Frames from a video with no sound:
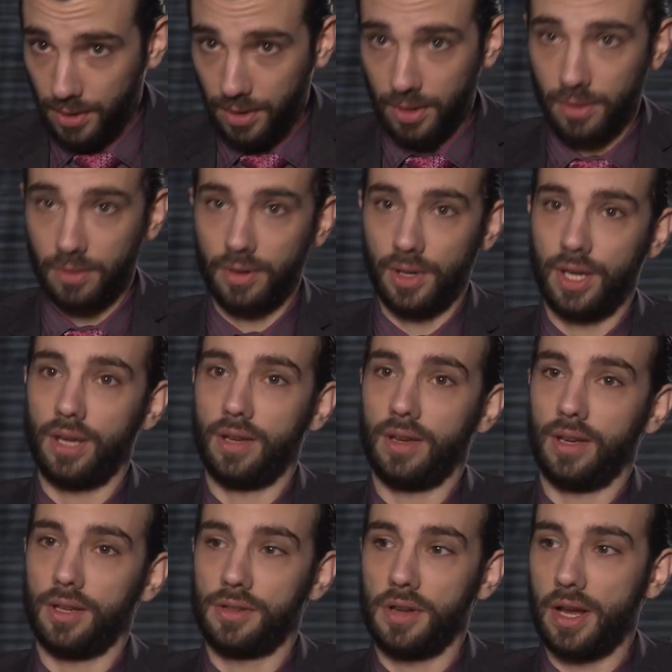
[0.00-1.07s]
You know, he
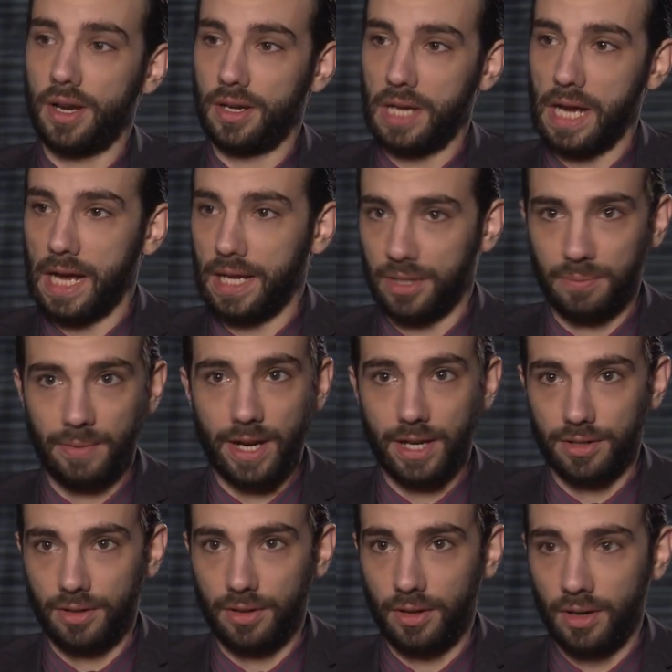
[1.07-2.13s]
he's not a
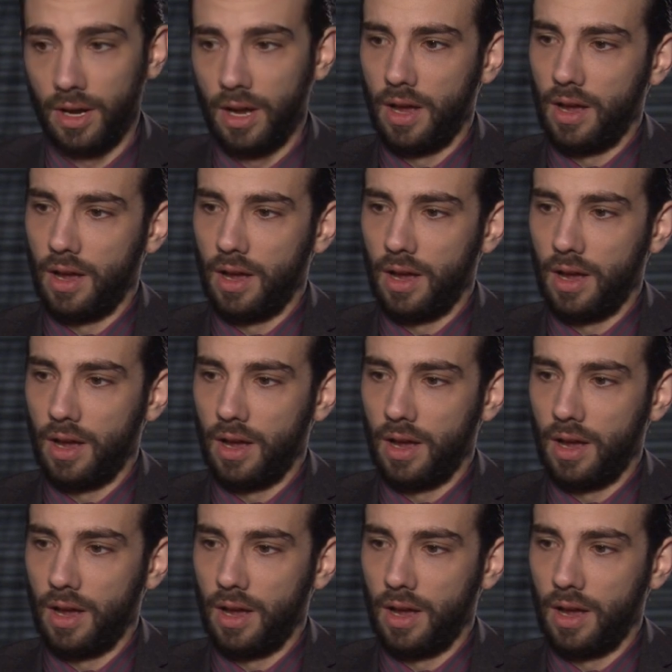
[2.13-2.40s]
taskmaster.